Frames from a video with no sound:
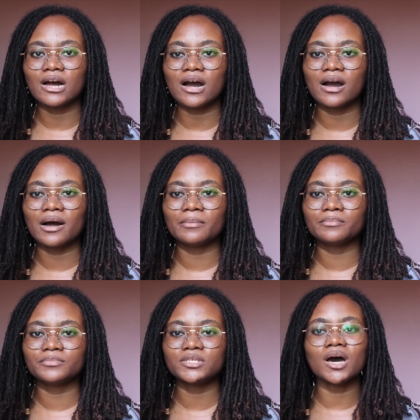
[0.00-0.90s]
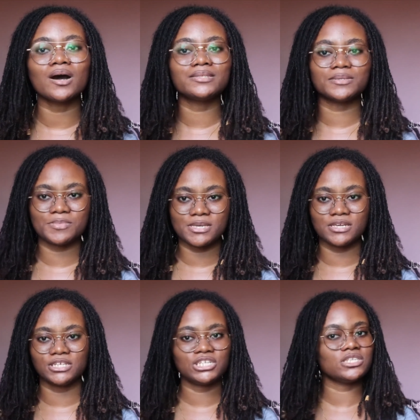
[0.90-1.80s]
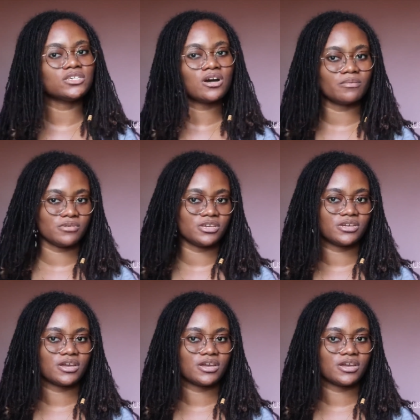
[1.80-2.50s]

taught me. She taught me.